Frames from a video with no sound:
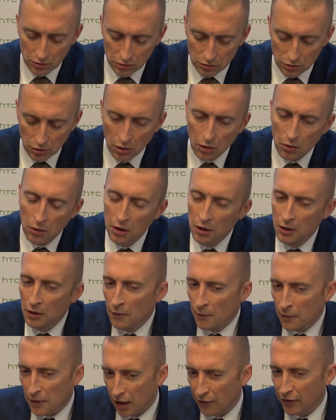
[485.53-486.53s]
So
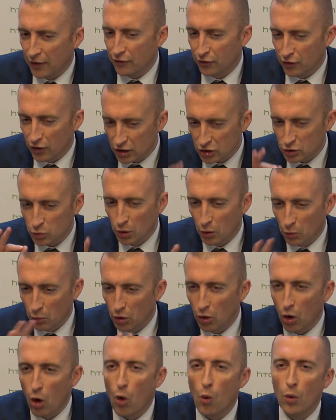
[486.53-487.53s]
I think for us,
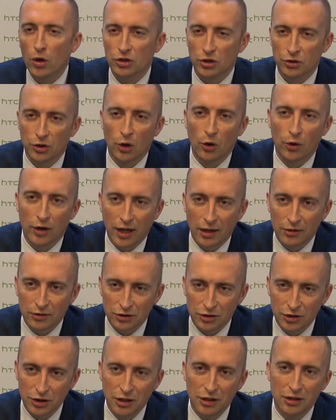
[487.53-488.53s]
we're always on the lookout to
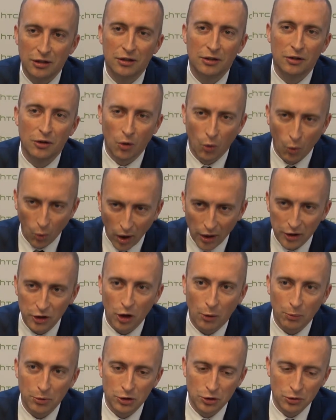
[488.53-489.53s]
see where the
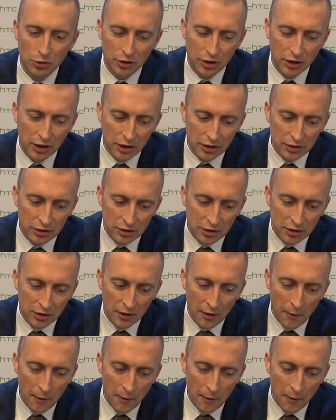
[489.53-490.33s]
opportunity is.